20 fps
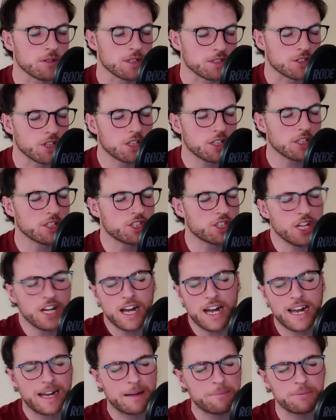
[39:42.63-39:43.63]
took a
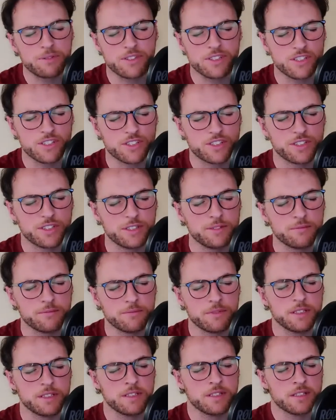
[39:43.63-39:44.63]
job in the
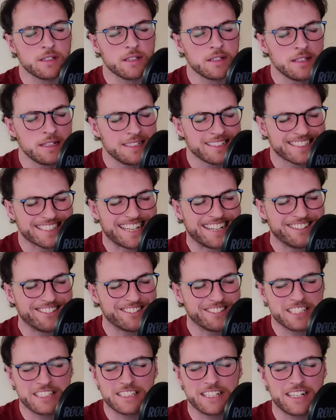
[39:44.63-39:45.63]
steamy
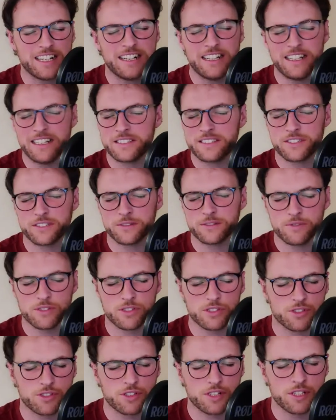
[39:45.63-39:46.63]
down on Caltram
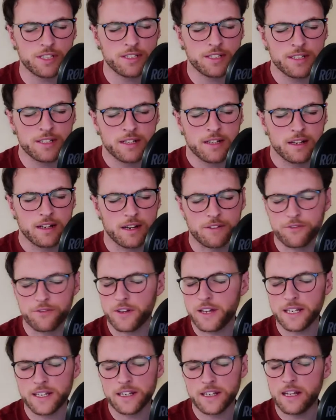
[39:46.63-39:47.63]
Street. I
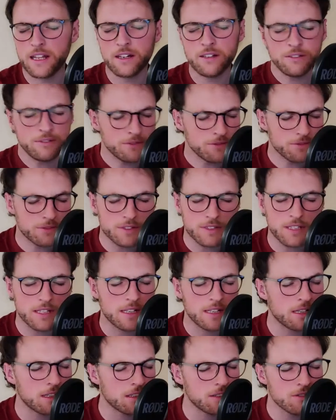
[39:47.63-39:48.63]
fell in love with the
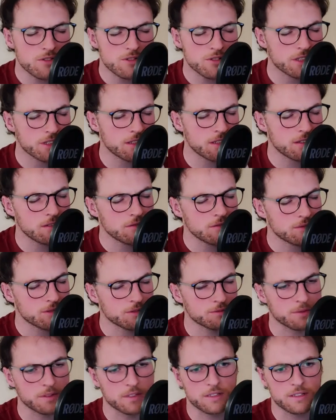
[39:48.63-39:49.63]
laundry girl that
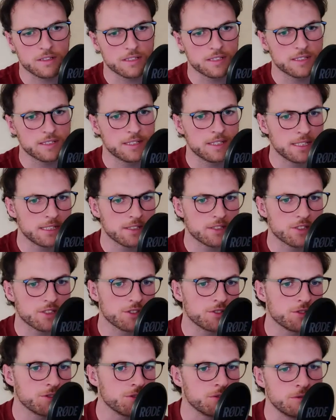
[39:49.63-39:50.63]
was working next
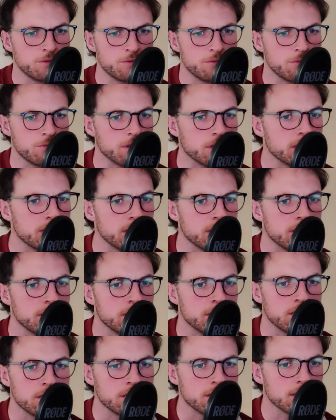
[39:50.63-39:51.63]
to
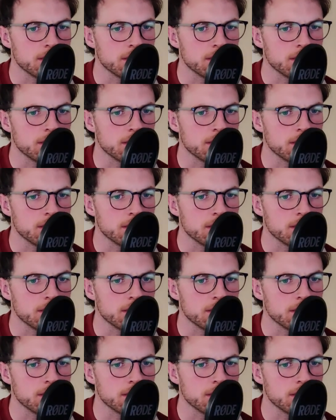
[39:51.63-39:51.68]
me.